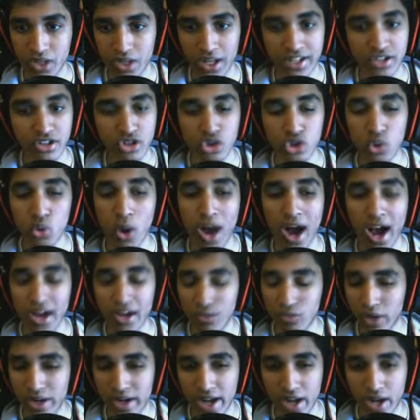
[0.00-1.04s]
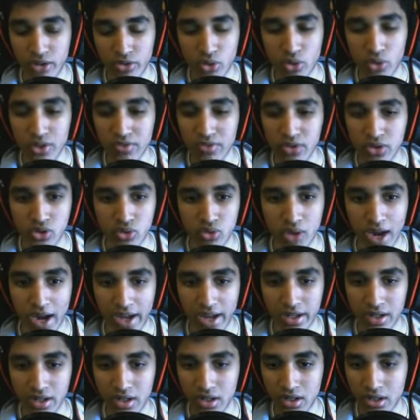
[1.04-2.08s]
He's too high right now. Don't even try.
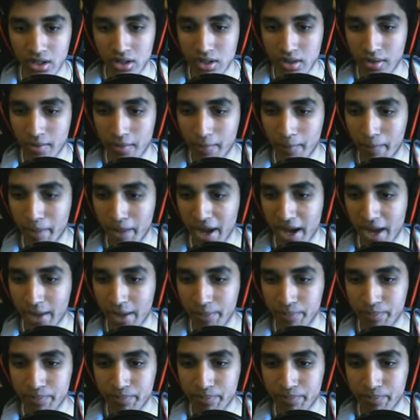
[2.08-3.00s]
Bob.